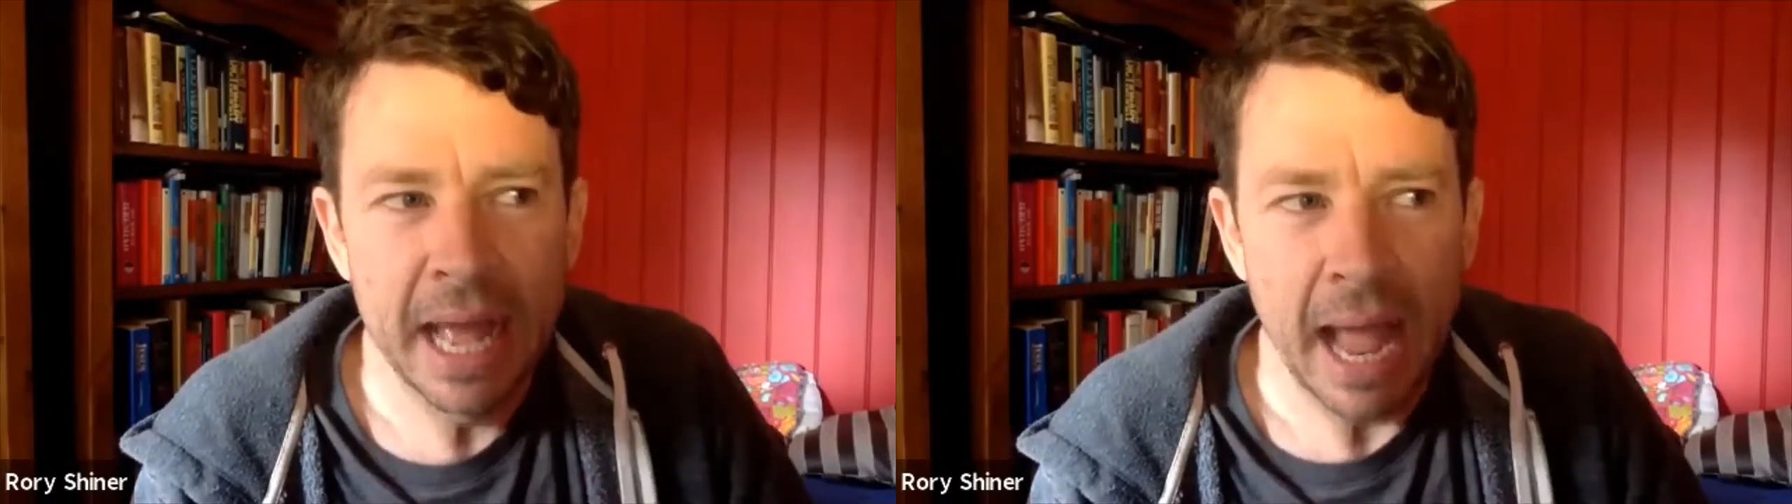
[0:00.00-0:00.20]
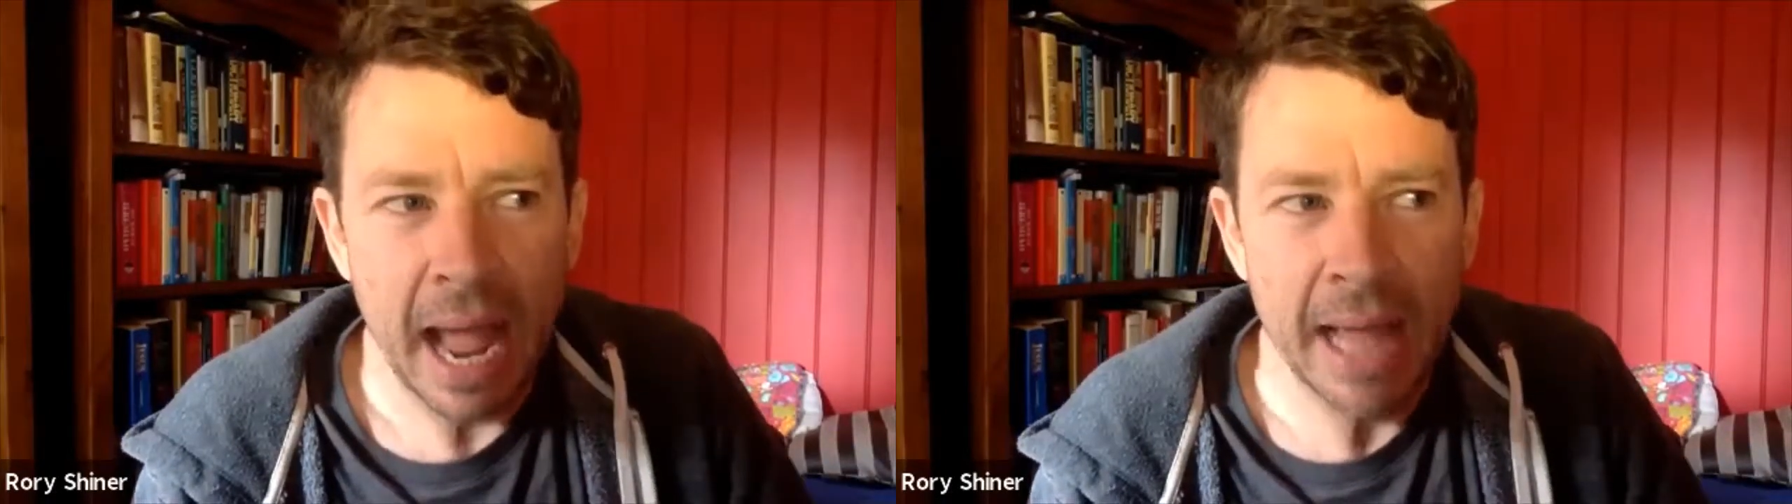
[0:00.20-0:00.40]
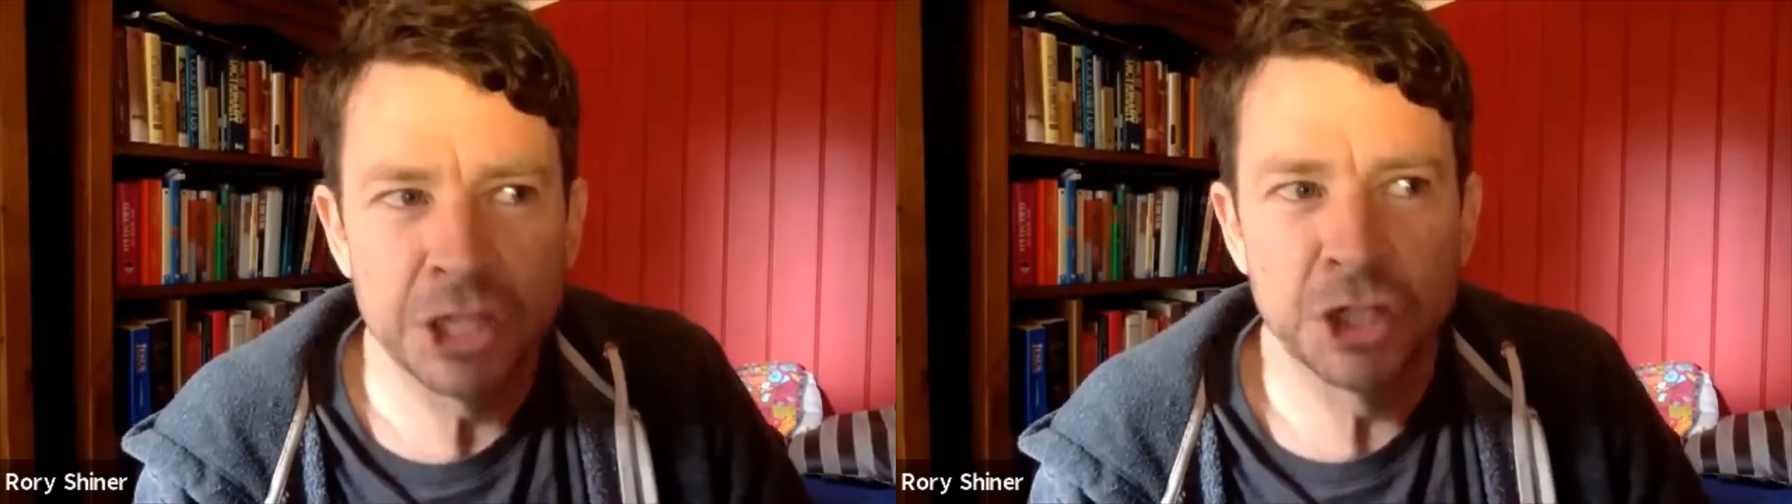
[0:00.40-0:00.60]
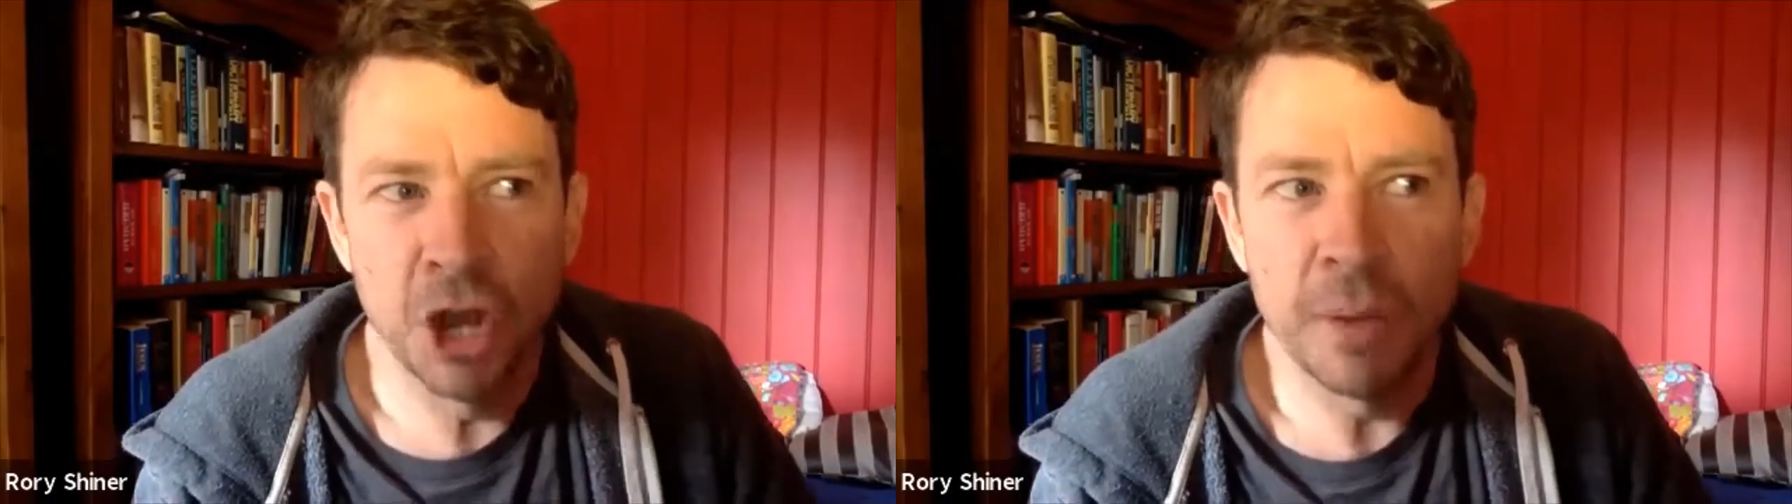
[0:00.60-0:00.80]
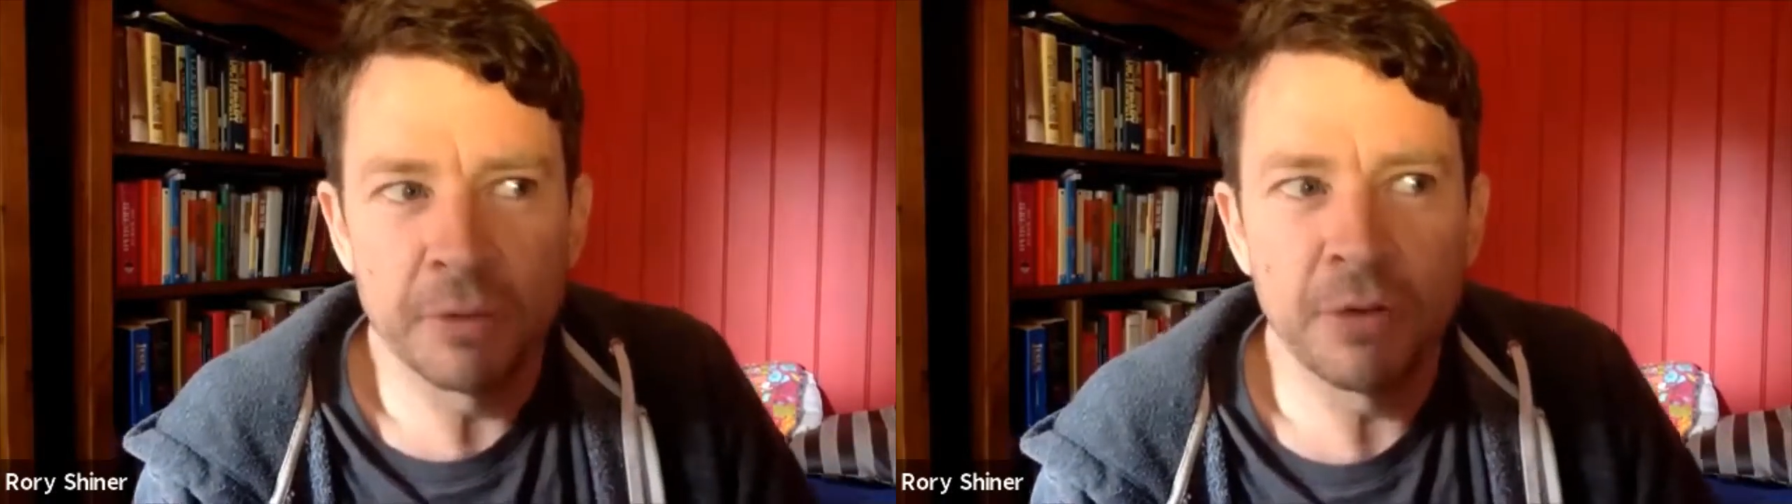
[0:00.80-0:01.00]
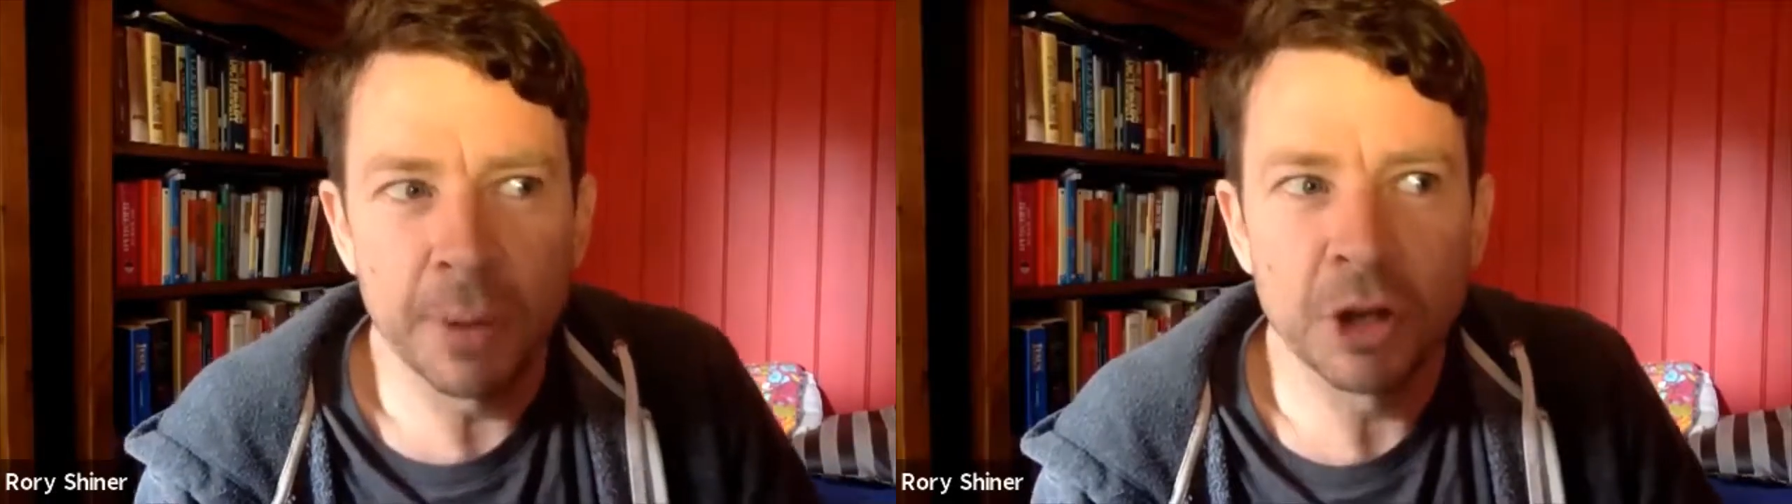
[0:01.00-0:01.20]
a sermon from a